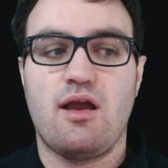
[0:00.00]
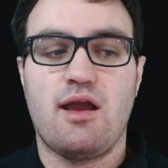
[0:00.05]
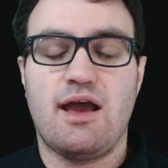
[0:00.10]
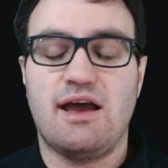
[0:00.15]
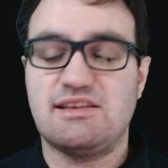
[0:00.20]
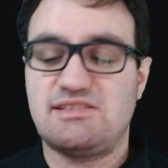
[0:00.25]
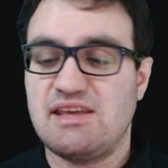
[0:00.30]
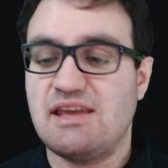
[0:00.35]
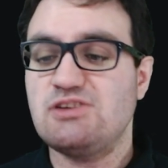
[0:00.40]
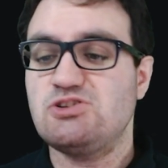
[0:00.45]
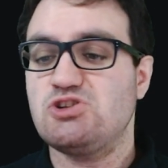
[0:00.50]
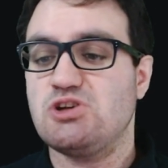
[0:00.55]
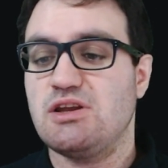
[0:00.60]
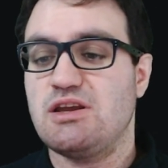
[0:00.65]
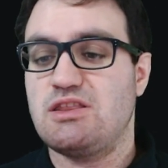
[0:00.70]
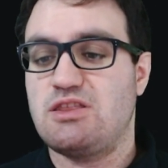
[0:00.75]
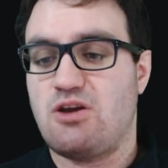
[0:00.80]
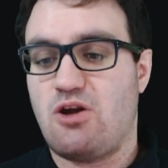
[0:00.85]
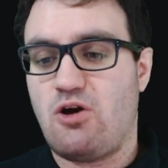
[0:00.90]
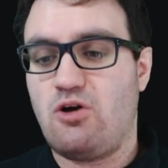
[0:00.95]

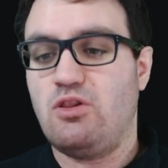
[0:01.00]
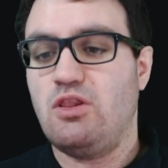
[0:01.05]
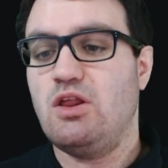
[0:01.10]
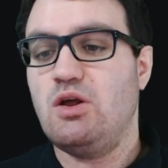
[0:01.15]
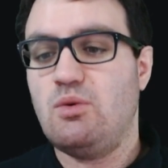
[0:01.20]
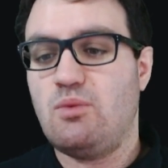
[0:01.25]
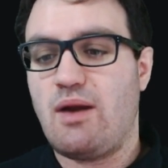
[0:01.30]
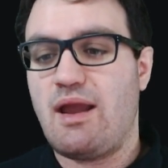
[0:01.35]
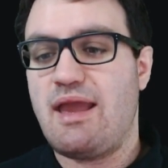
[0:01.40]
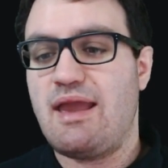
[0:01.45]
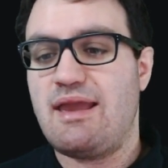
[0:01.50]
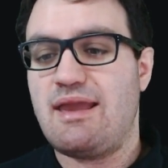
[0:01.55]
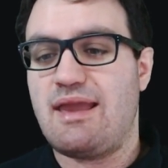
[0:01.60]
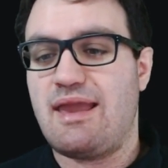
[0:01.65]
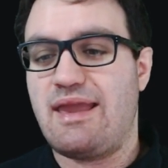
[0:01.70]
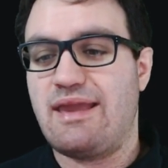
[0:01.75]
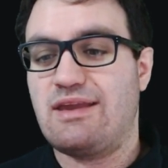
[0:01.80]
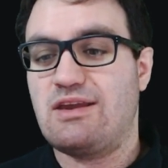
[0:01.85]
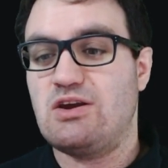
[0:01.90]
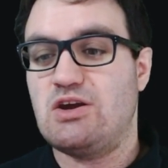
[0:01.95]
essentially the only way
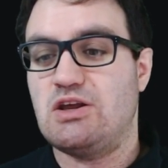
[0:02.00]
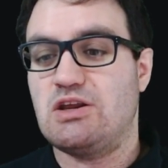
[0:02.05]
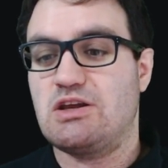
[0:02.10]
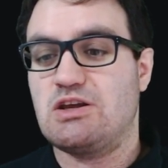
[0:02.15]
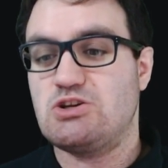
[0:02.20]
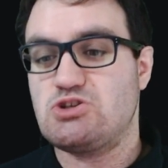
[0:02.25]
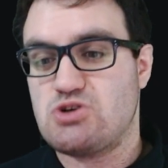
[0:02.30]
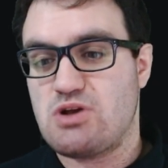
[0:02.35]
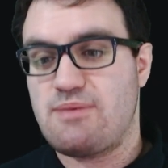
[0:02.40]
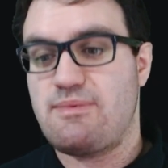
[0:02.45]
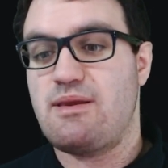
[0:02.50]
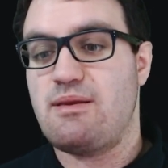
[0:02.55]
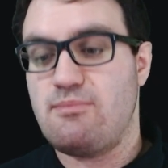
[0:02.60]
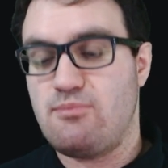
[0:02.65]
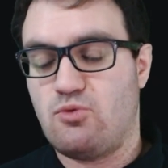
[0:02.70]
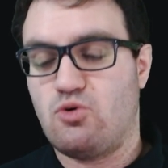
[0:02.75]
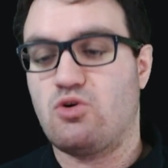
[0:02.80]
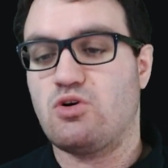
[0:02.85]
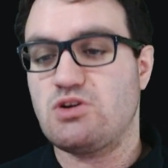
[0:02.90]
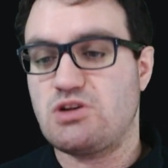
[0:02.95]
it could contribute
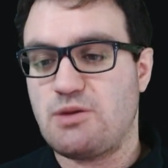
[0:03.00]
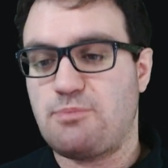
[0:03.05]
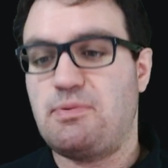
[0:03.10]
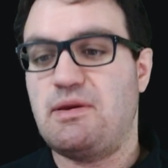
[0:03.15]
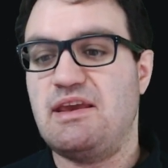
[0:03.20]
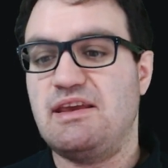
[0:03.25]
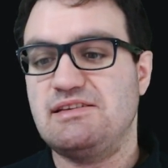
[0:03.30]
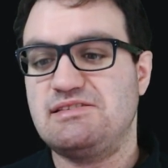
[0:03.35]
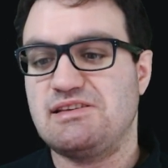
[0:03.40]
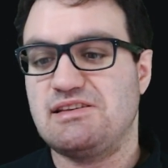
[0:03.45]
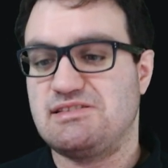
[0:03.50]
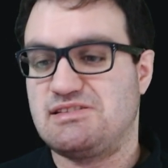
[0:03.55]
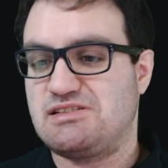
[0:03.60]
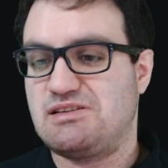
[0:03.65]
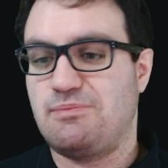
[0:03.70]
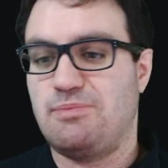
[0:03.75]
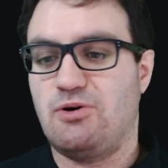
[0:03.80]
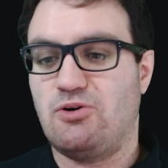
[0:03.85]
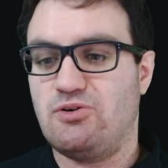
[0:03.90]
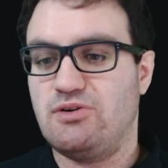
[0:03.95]
more to peace and
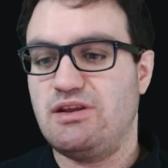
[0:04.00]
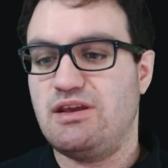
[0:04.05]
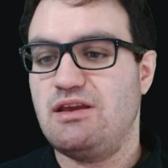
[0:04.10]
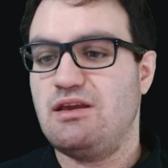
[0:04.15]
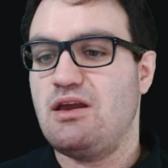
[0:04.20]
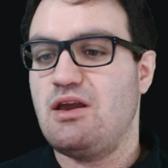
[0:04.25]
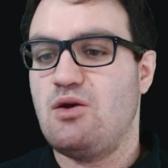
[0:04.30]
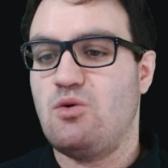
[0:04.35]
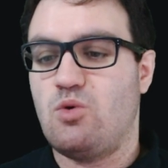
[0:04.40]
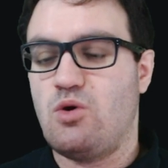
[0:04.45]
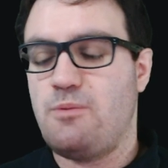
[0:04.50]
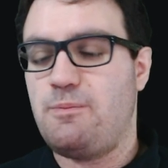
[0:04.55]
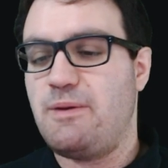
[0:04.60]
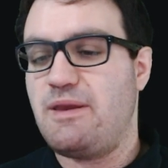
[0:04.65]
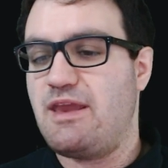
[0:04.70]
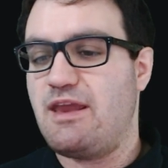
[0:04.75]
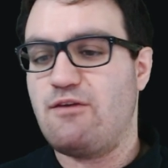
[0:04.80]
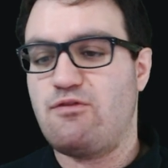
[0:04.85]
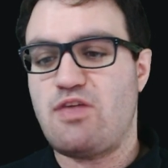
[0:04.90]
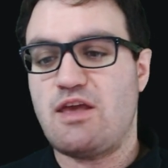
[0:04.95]
stability would
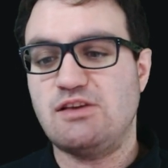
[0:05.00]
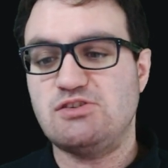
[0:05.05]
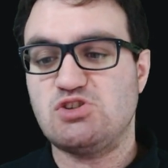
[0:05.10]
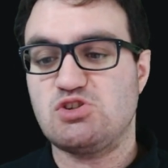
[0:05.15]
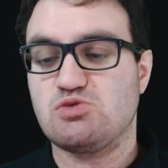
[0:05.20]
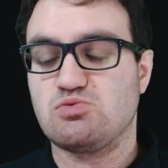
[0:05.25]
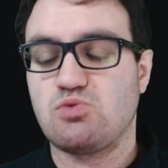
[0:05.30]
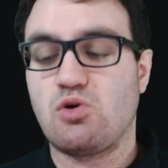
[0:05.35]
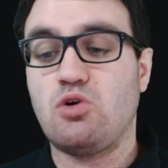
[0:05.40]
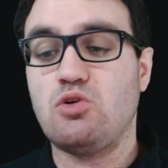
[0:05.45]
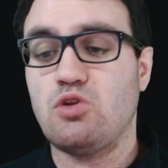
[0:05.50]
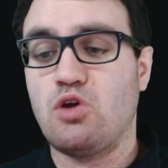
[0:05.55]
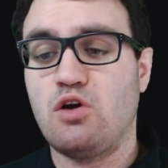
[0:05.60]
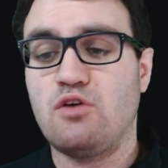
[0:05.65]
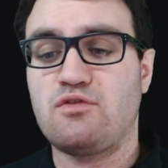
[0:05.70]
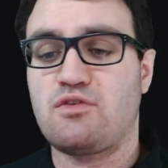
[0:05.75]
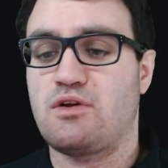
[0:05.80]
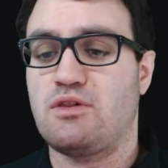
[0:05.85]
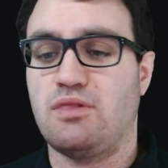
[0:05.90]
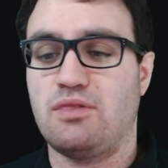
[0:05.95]
be if they just roll
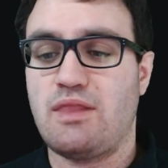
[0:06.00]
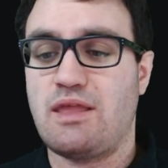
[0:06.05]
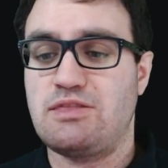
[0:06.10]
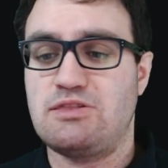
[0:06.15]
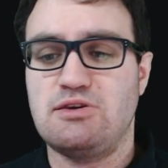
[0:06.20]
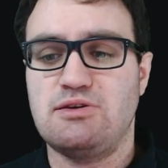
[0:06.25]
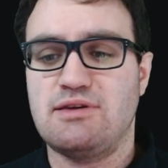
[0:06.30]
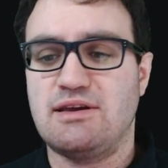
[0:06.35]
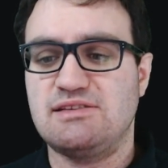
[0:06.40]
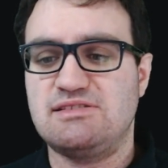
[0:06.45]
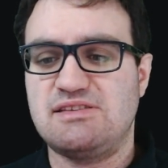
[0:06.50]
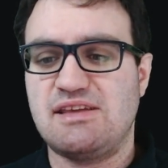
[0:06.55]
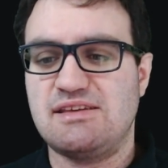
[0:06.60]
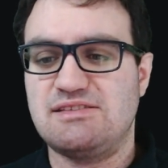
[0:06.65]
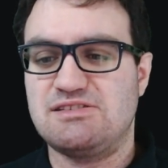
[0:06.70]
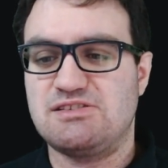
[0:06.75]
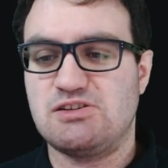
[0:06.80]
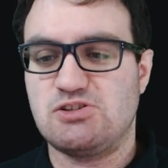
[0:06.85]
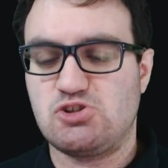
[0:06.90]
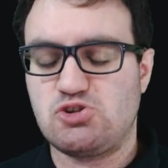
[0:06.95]
over and let the United
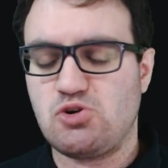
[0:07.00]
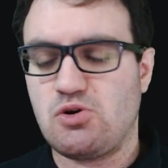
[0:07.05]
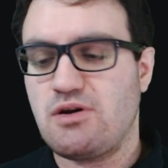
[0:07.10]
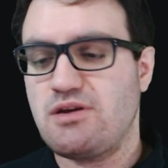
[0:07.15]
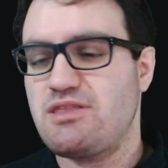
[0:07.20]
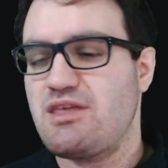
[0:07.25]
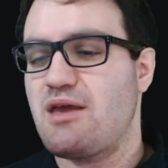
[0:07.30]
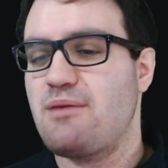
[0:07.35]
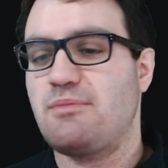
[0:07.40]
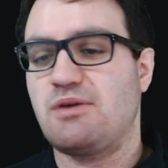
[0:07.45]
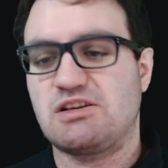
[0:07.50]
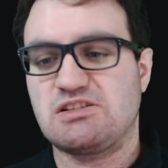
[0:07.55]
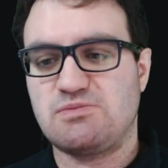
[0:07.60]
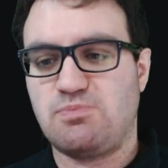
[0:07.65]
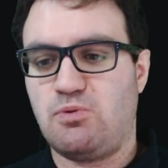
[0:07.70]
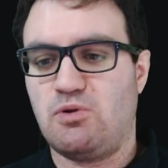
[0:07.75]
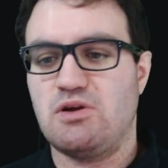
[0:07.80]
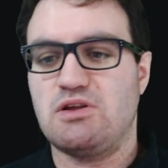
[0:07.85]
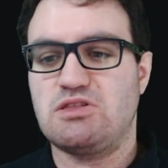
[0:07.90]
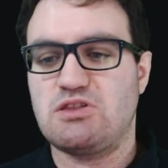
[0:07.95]
States destroy them,
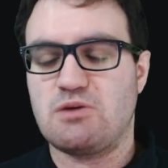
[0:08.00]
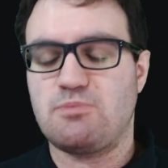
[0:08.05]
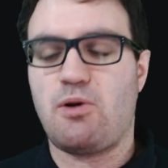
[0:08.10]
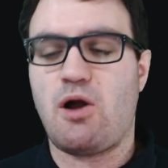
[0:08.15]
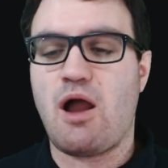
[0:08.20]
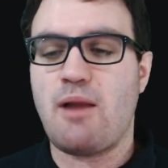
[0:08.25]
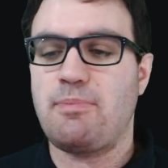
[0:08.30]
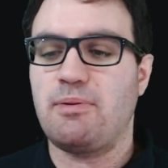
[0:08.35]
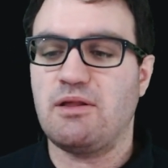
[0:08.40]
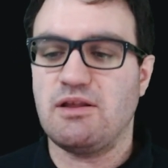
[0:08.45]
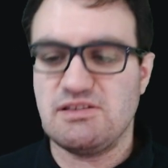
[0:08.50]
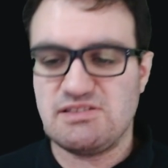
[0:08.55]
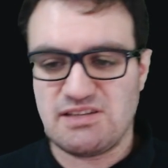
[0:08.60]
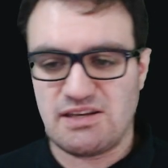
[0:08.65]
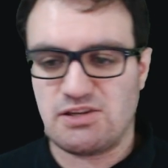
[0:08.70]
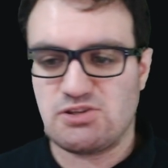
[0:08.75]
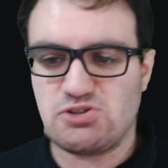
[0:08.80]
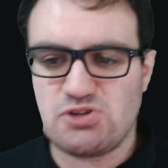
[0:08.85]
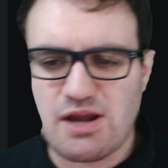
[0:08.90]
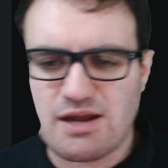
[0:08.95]
exploit their populace, and
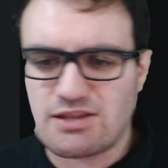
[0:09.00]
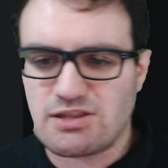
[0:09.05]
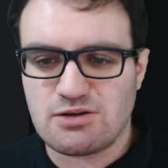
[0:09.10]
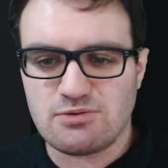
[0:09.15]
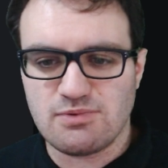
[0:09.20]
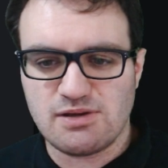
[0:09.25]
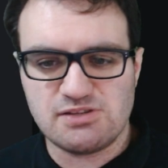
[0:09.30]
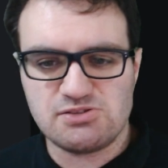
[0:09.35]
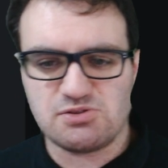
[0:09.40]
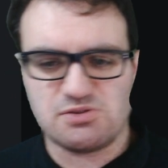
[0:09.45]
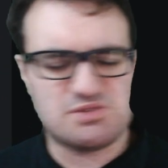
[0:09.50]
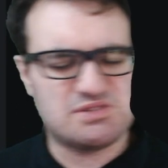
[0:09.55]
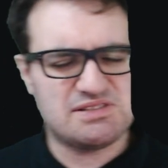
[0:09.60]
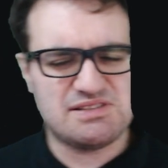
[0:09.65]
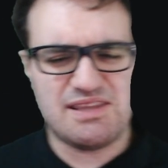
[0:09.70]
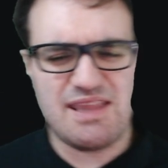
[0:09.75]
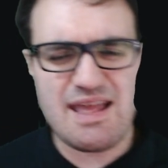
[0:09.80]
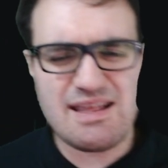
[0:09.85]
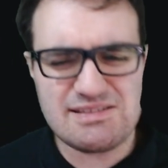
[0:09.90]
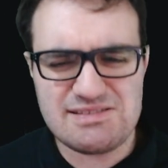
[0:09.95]
extract their resources.
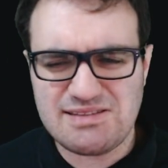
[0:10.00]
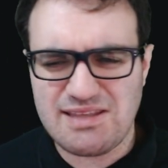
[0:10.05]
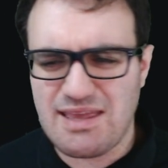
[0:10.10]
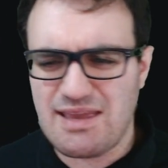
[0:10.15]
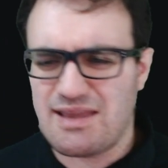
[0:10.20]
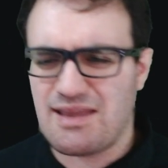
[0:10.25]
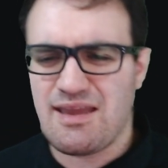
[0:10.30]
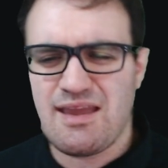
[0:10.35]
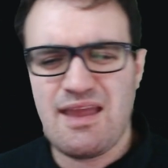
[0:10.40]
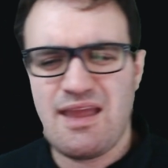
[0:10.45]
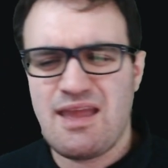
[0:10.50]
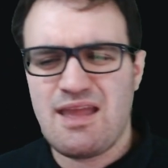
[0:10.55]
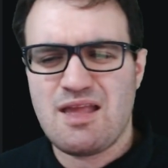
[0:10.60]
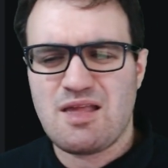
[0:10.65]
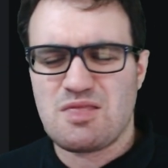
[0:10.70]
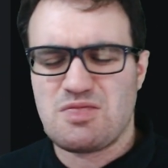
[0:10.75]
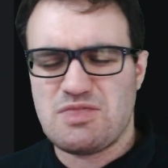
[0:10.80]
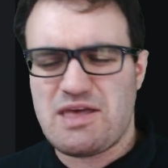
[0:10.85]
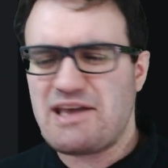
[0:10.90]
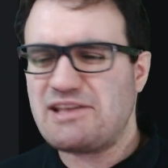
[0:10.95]
And
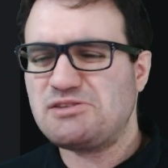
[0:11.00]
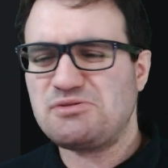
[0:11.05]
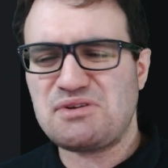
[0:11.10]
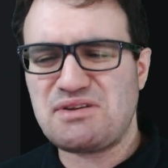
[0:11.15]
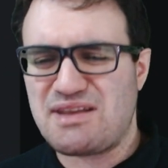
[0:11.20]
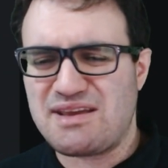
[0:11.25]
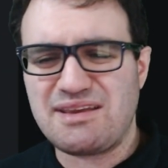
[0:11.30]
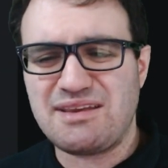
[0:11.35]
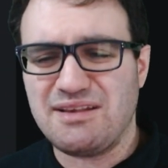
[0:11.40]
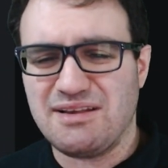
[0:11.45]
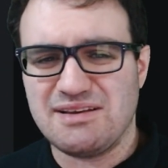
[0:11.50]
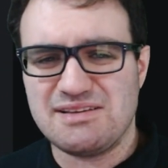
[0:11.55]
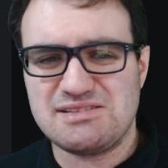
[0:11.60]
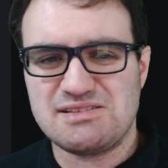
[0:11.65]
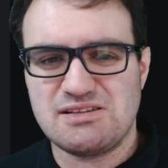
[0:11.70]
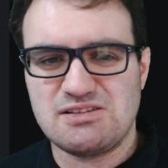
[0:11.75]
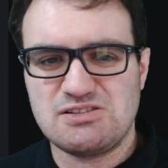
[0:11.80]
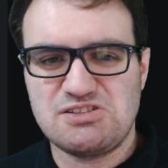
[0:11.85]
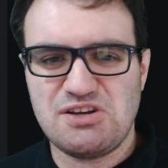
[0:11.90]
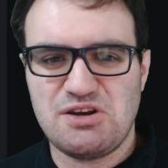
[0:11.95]
that's
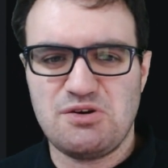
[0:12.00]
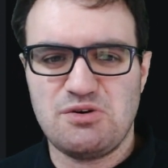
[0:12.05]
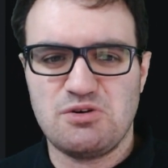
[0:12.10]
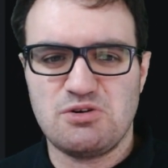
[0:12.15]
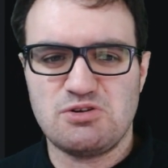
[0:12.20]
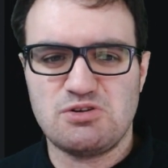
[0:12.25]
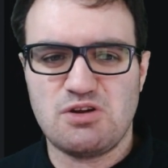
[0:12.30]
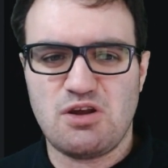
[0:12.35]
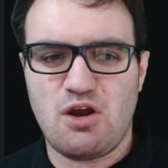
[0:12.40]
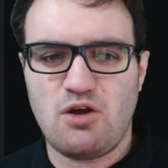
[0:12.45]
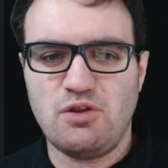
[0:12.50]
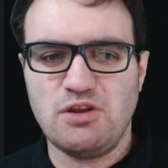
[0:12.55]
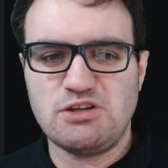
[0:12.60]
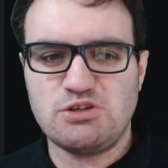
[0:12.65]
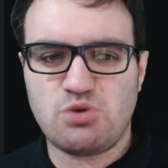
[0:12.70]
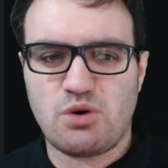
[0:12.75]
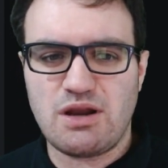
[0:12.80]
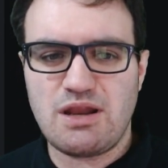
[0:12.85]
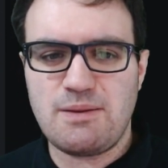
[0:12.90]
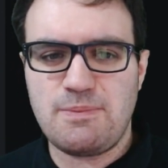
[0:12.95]
ridiculous. So only
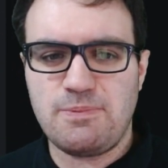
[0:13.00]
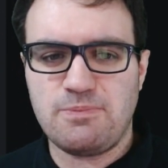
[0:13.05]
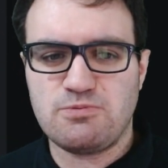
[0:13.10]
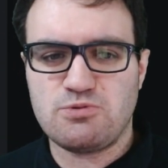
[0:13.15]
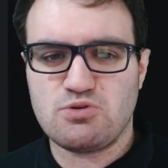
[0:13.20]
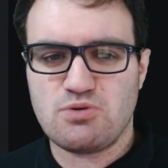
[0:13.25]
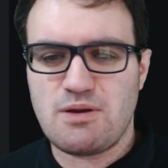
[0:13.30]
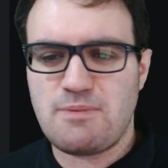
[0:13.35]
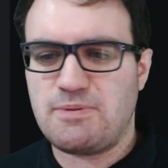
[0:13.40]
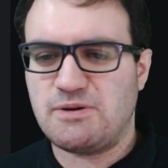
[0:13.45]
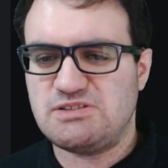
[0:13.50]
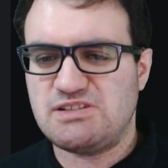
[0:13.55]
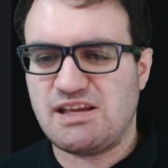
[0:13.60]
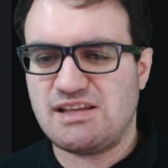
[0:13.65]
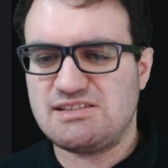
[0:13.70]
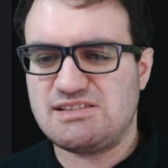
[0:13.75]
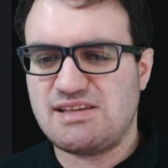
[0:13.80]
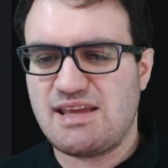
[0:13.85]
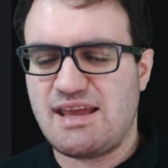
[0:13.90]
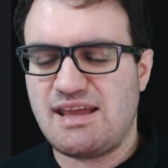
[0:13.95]

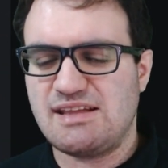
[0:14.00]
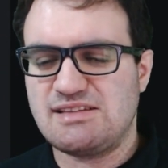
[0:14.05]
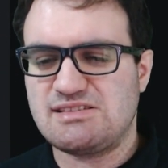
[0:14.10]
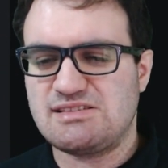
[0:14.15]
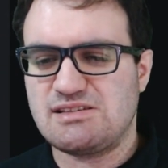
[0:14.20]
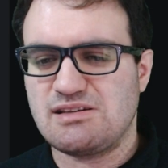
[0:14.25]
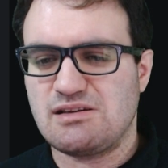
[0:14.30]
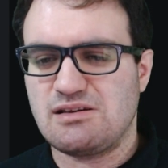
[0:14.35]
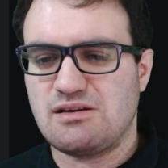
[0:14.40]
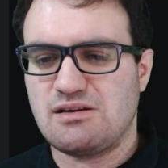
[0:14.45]
23% say it's